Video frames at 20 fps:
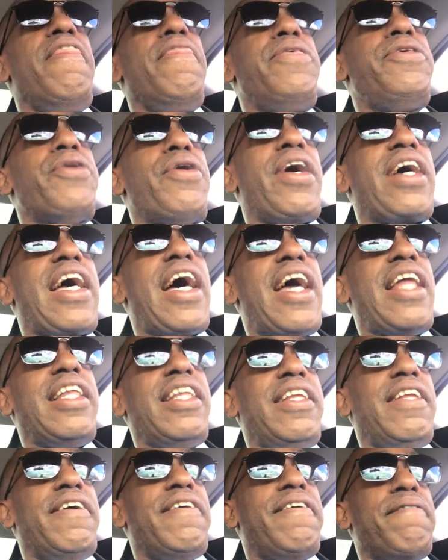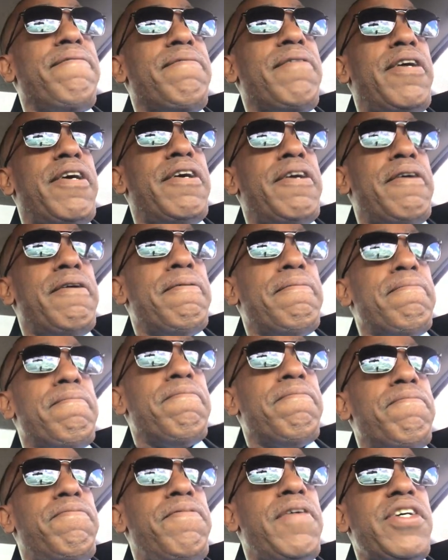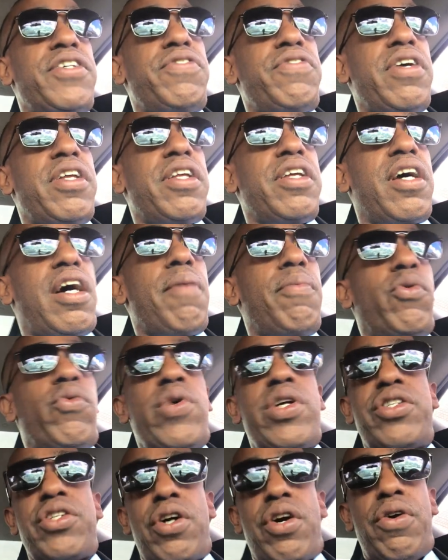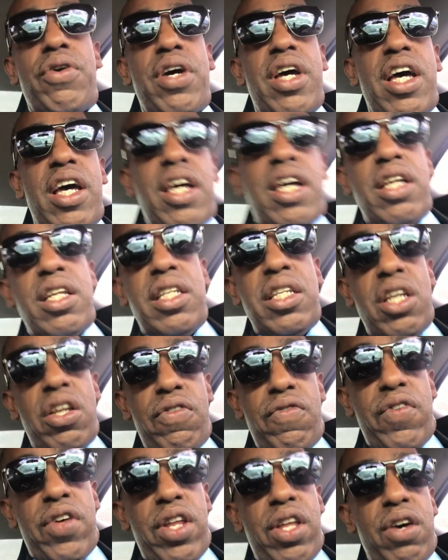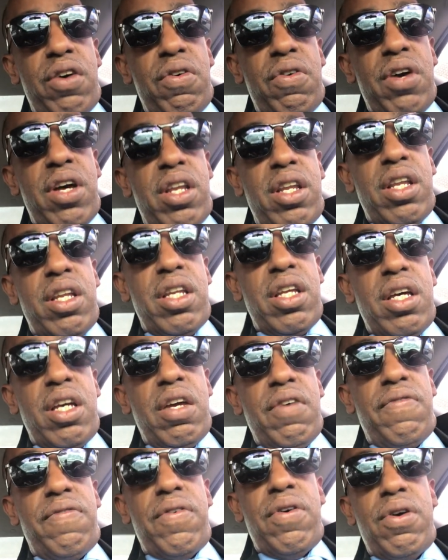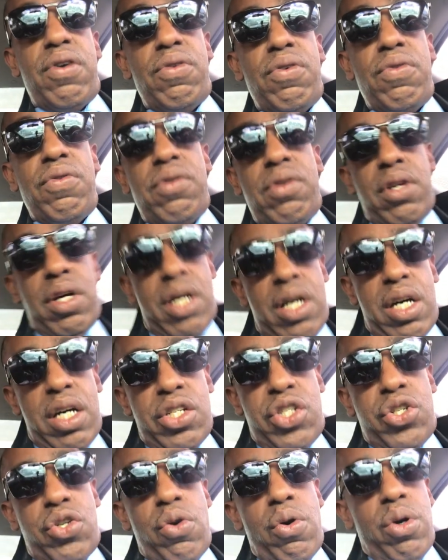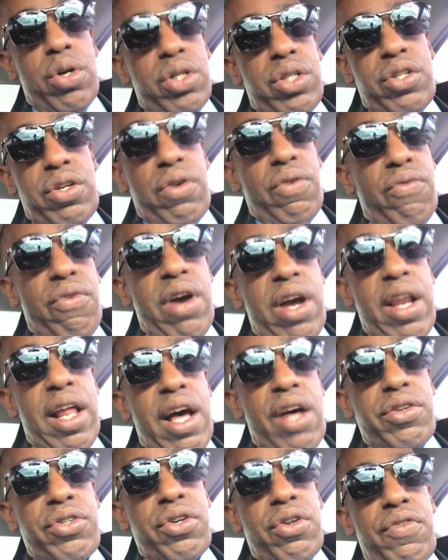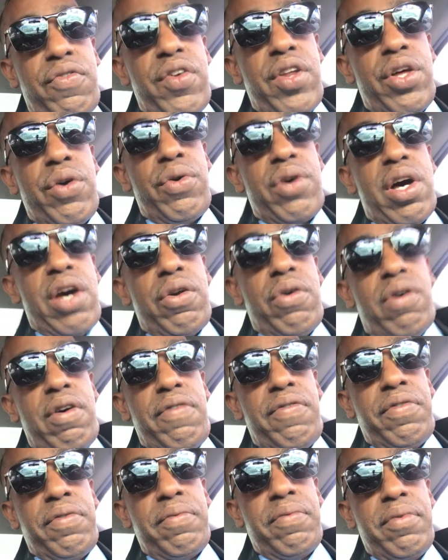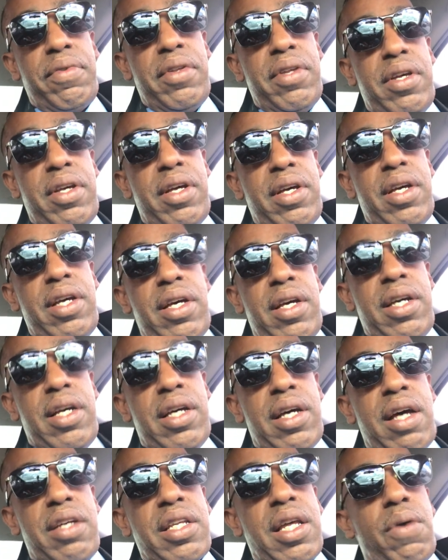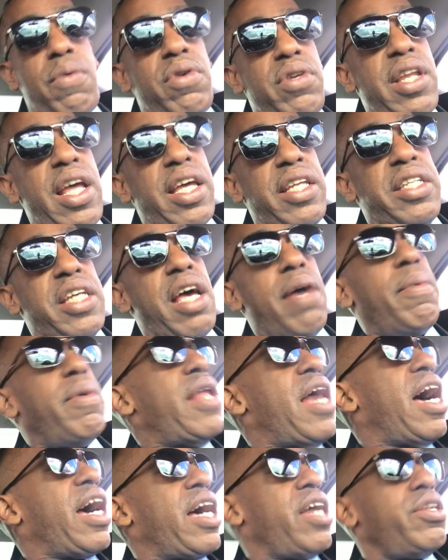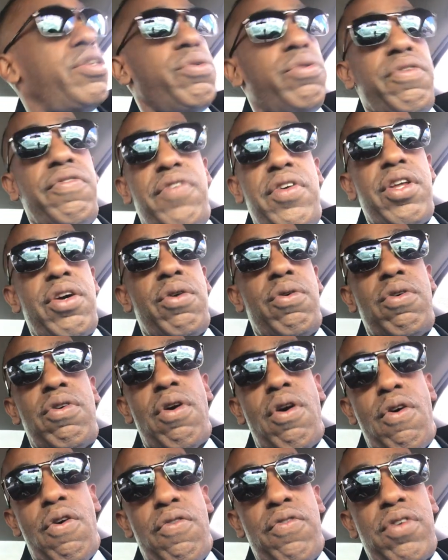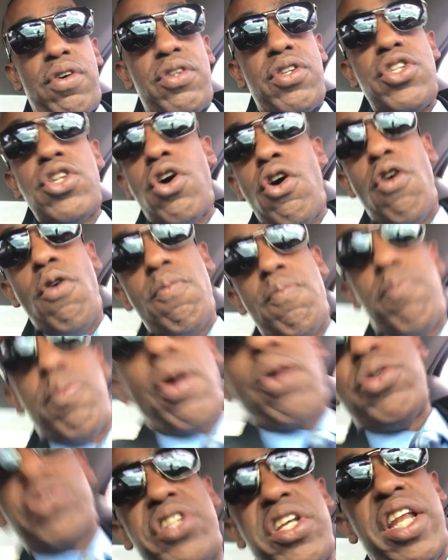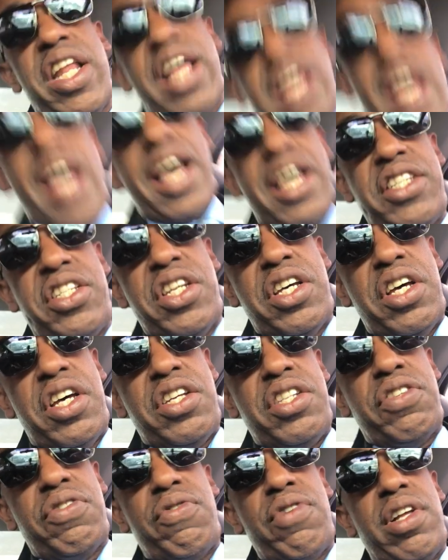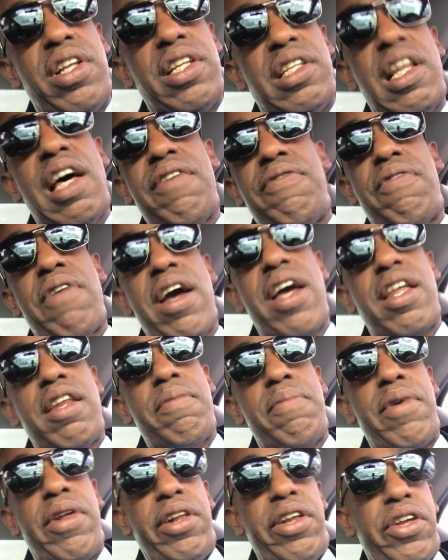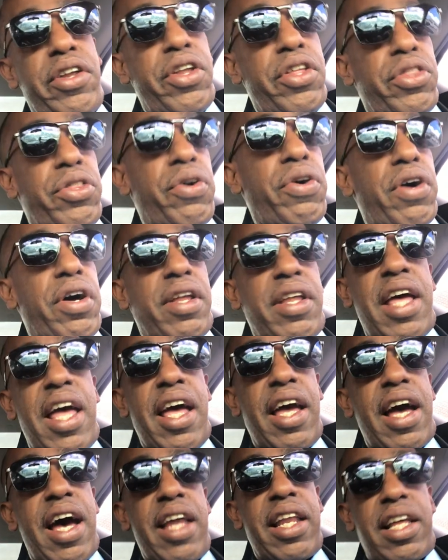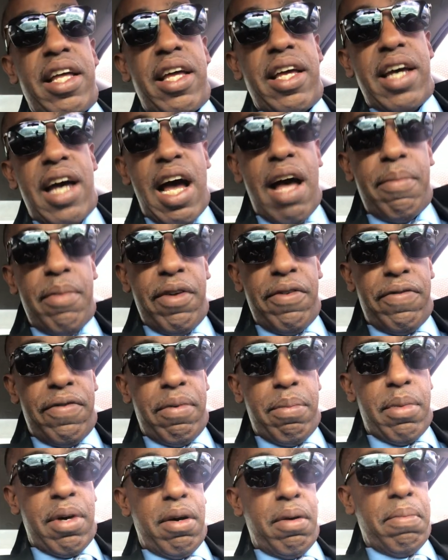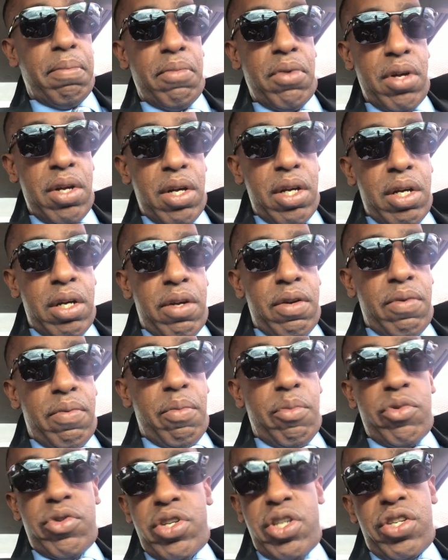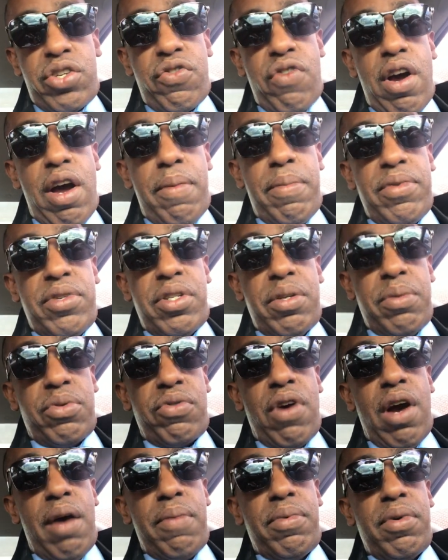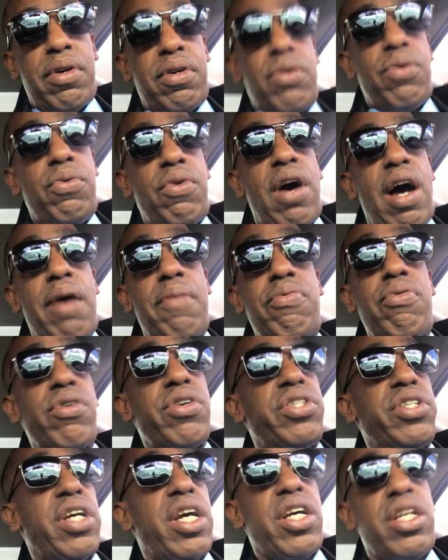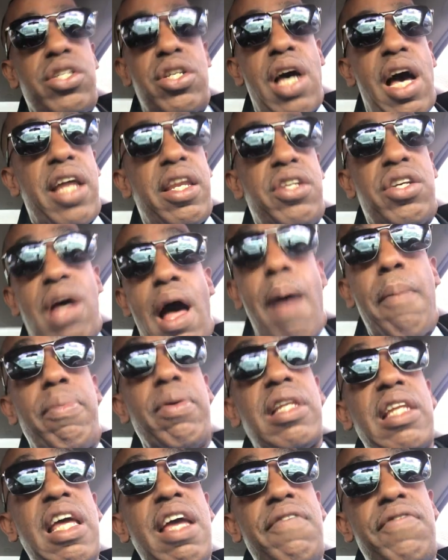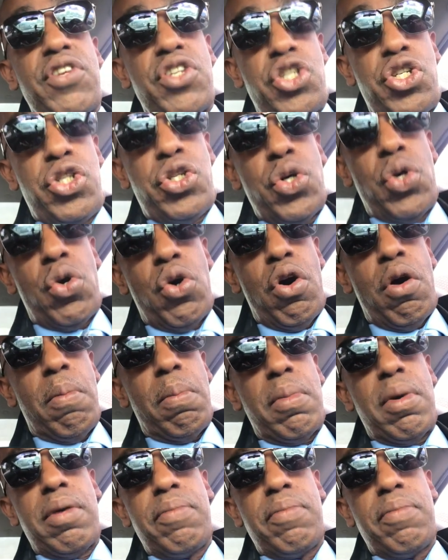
So I got frustrated a couple of weeks ago and did a video, and the phone storage ran out, so the video cut off. I was like, well, damn it, now I got to do the video over. Nope, posted it as is, left right in the middle of the thought, and got a comment from a subscriber who I appreciate. I believe it's Storm.